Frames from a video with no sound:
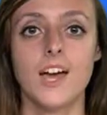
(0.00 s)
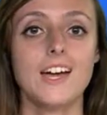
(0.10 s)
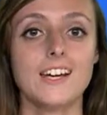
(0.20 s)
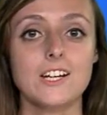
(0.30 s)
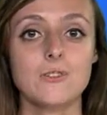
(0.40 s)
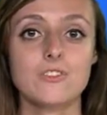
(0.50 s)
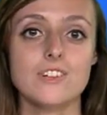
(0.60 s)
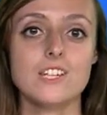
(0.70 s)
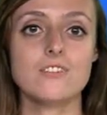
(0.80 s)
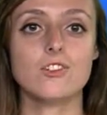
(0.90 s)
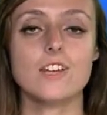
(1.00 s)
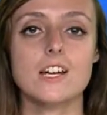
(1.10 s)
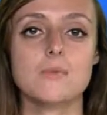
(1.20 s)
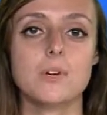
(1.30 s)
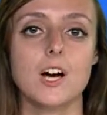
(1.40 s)
An annual festival that
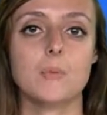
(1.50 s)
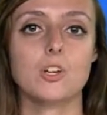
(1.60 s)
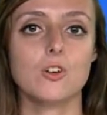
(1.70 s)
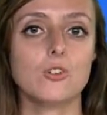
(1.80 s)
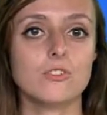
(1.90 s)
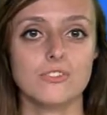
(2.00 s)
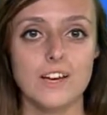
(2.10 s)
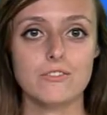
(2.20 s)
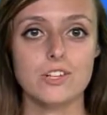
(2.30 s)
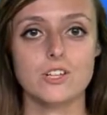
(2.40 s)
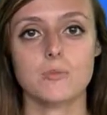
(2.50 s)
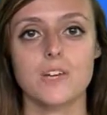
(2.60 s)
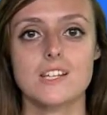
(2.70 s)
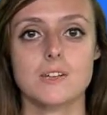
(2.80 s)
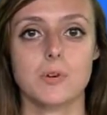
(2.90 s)
has become a local favorite took
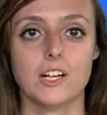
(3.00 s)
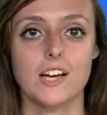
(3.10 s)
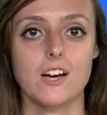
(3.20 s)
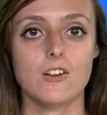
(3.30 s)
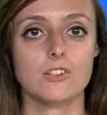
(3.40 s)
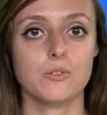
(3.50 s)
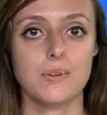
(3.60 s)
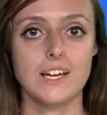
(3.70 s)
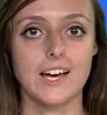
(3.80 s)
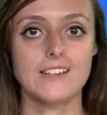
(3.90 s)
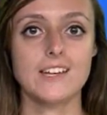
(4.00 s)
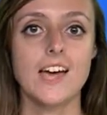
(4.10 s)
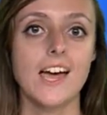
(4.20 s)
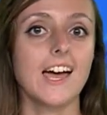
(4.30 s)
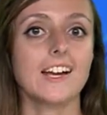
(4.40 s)
place in Marquette over the weekend,
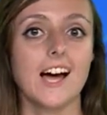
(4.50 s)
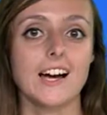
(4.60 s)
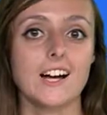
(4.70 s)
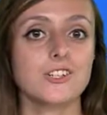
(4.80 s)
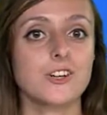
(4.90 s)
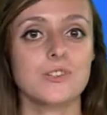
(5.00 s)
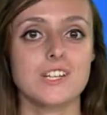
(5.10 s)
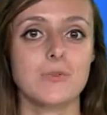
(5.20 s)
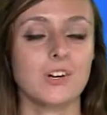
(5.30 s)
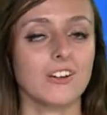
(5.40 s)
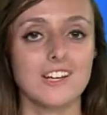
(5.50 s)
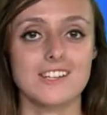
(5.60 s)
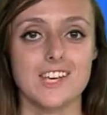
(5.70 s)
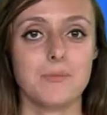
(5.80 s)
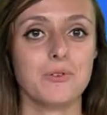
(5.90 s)
and I got to go see what all the
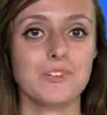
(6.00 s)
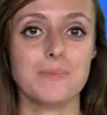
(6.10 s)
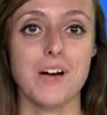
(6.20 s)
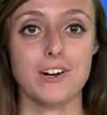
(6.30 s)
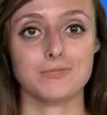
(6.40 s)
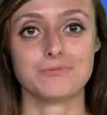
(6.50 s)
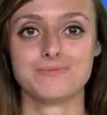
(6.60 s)
excitement was about.